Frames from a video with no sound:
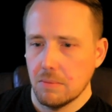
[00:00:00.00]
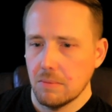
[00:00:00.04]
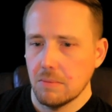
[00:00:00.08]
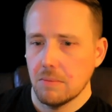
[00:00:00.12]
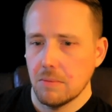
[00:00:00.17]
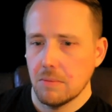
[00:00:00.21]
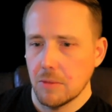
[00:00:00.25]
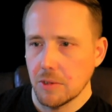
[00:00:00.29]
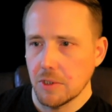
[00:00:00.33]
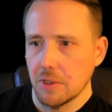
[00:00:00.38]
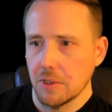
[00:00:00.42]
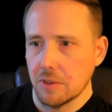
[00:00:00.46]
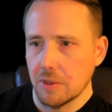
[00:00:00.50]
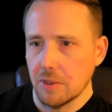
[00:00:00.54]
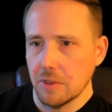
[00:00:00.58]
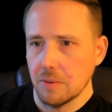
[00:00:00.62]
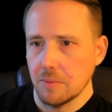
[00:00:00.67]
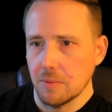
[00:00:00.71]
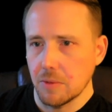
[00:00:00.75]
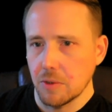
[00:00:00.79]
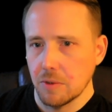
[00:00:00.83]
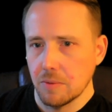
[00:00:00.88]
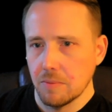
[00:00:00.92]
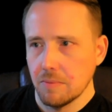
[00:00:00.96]
Here's another
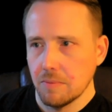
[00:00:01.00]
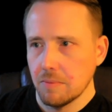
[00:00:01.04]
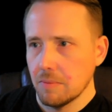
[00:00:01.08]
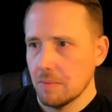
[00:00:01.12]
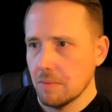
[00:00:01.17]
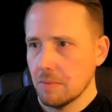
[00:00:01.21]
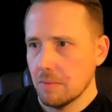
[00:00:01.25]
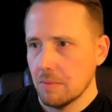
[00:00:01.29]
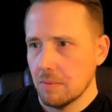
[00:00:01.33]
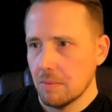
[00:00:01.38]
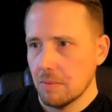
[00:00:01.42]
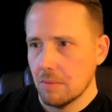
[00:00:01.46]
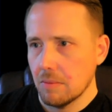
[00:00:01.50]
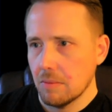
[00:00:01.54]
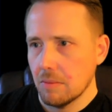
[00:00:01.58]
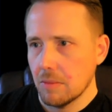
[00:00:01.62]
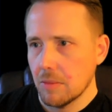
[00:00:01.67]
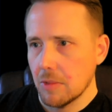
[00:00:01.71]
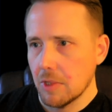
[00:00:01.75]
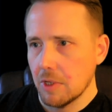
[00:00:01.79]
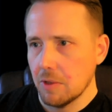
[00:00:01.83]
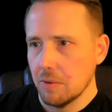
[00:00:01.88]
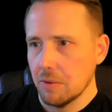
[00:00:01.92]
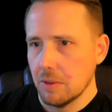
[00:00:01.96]
customer.
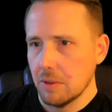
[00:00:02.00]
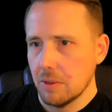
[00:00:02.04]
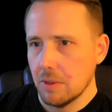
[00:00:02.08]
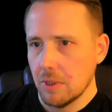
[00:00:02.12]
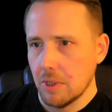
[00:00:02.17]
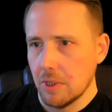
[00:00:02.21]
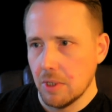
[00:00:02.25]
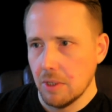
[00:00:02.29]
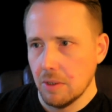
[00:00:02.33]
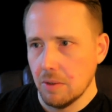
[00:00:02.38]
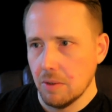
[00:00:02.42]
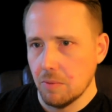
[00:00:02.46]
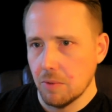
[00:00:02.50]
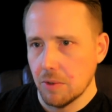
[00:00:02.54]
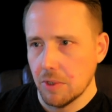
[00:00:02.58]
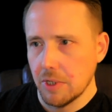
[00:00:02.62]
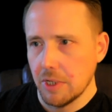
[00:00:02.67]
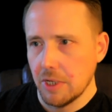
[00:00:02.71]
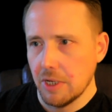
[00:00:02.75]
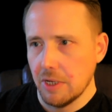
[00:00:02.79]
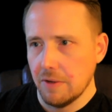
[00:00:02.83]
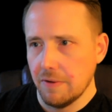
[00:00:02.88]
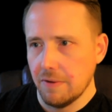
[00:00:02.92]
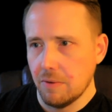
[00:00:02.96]
They want
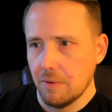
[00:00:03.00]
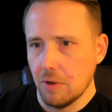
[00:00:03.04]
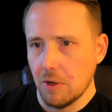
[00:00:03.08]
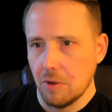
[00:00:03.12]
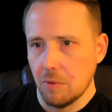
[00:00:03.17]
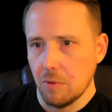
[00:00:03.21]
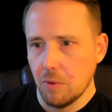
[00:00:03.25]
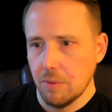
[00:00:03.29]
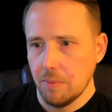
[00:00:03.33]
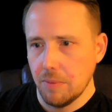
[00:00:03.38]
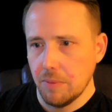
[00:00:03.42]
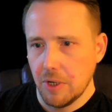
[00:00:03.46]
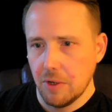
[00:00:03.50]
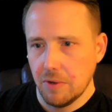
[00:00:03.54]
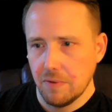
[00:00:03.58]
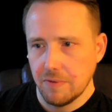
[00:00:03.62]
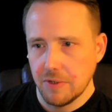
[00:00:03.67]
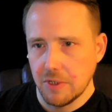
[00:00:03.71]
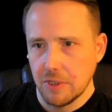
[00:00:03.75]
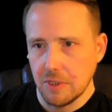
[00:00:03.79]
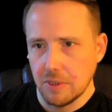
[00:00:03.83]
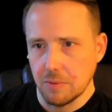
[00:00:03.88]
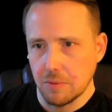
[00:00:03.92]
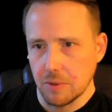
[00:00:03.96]
1 pound of
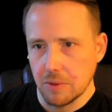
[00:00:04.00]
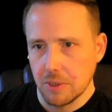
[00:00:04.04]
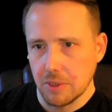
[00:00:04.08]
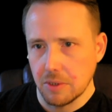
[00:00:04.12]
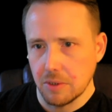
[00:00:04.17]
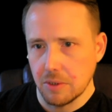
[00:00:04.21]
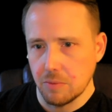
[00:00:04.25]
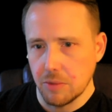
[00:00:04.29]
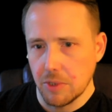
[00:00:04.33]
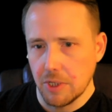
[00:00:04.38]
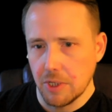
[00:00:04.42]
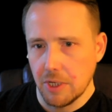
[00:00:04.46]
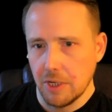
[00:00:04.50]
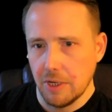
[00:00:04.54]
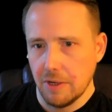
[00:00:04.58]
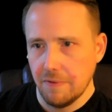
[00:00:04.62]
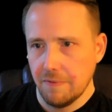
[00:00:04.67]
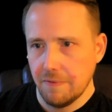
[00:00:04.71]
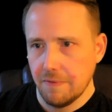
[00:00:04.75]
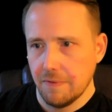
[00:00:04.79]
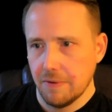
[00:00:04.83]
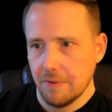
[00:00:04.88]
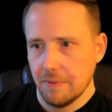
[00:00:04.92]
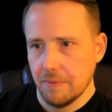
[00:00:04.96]
cheese. We're just gonna do a half